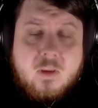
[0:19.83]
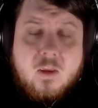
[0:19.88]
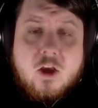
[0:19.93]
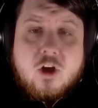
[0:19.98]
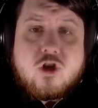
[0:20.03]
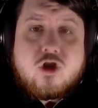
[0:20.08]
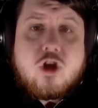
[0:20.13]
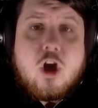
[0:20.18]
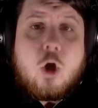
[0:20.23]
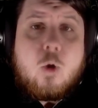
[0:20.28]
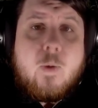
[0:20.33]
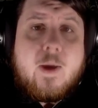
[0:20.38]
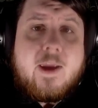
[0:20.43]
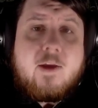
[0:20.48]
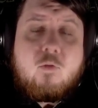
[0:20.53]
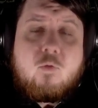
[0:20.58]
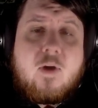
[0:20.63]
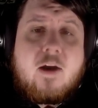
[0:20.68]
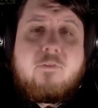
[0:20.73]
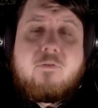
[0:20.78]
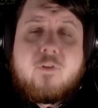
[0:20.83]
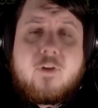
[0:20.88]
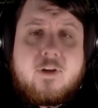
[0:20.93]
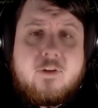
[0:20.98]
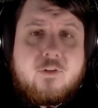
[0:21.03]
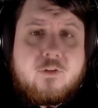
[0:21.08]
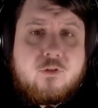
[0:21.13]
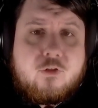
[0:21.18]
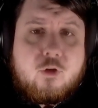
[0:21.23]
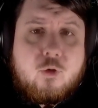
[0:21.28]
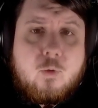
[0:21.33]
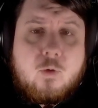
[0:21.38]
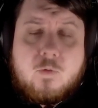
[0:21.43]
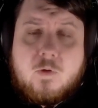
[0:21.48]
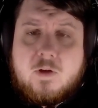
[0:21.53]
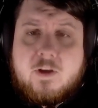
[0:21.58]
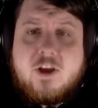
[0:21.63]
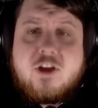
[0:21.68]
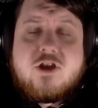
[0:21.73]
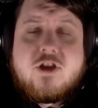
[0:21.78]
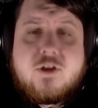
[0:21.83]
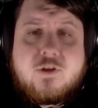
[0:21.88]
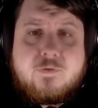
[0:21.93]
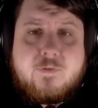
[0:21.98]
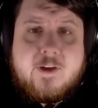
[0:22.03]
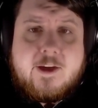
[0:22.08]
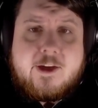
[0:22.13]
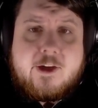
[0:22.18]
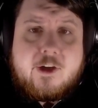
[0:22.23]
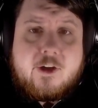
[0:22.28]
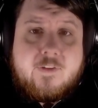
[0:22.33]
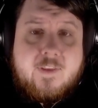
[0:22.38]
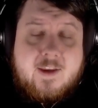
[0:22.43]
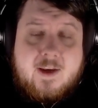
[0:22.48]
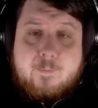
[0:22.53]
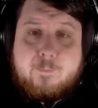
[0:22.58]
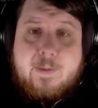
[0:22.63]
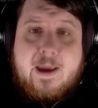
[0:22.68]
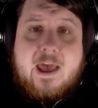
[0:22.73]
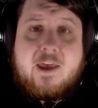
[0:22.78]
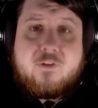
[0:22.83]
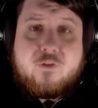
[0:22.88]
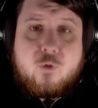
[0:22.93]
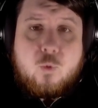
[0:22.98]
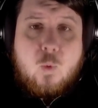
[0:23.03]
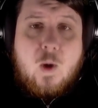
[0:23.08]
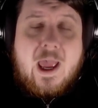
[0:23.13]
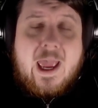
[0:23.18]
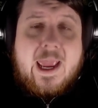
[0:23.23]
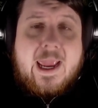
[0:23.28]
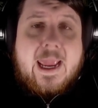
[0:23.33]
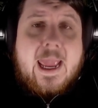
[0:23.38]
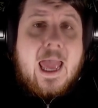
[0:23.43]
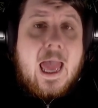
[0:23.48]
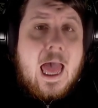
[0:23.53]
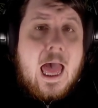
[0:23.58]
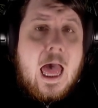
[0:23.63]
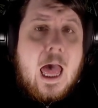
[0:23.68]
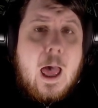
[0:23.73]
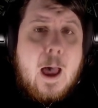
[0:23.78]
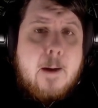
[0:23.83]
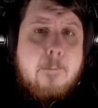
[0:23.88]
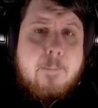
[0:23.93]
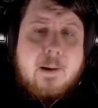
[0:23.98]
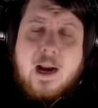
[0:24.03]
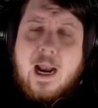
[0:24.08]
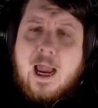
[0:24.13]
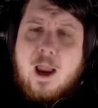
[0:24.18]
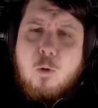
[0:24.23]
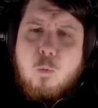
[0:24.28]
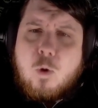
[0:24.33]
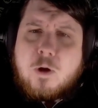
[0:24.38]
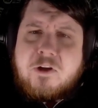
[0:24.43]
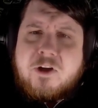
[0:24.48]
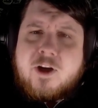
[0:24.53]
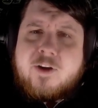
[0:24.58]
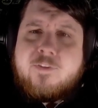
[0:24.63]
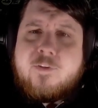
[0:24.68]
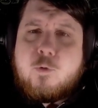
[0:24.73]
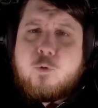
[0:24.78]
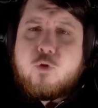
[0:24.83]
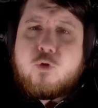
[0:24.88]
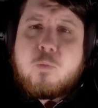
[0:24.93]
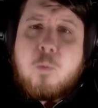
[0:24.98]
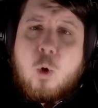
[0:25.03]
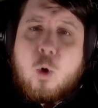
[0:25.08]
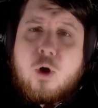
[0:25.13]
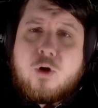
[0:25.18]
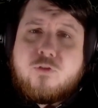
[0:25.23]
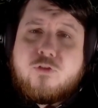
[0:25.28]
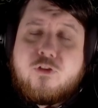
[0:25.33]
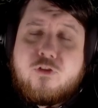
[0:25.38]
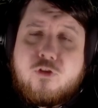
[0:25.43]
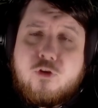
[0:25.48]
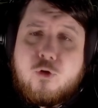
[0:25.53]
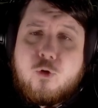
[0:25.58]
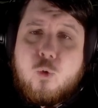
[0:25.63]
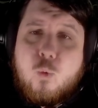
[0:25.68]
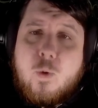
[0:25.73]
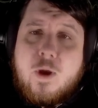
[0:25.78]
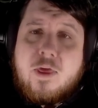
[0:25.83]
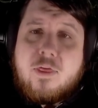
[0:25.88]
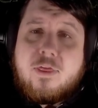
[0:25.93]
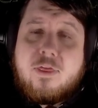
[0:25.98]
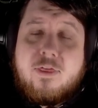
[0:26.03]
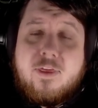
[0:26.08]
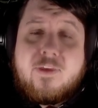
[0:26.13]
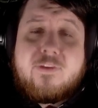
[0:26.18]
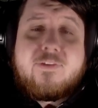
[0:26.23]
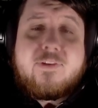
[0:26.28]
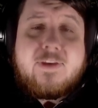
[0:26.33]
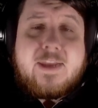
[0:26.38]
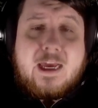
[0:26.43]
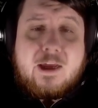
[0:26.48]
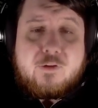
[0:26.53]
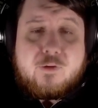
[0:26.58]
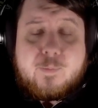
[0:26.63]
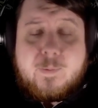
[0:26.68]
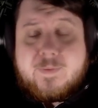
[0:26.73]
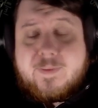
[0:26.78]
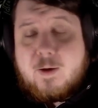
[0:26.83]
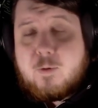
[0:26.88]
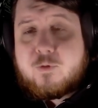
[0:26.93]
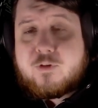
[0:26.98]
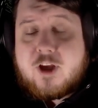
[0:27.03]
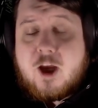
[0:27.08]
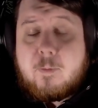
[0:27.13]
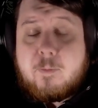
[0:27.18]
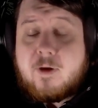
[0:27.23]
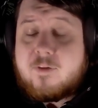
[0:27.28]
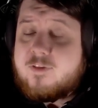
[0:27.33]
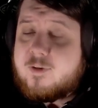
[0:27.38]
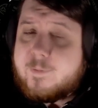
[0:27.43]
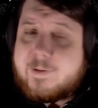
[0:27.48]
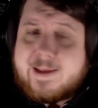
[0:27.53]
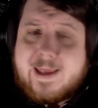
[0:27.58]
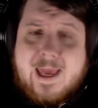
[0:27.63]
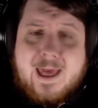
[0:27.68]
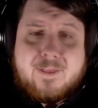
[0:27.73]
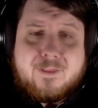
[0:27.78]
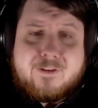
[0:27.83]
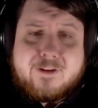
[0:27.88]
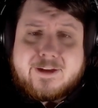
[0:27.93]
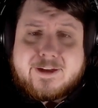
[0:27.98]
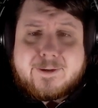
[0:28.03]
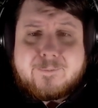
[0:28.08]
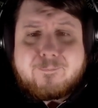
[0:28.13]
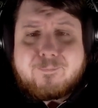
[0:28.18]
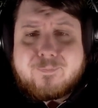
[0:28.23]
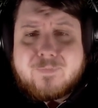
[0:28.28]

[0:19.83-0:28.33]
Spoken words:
showing reverence to a religious figure that had passed away. But I wonder if it was more to do with this announcement that was coming from a Catholic.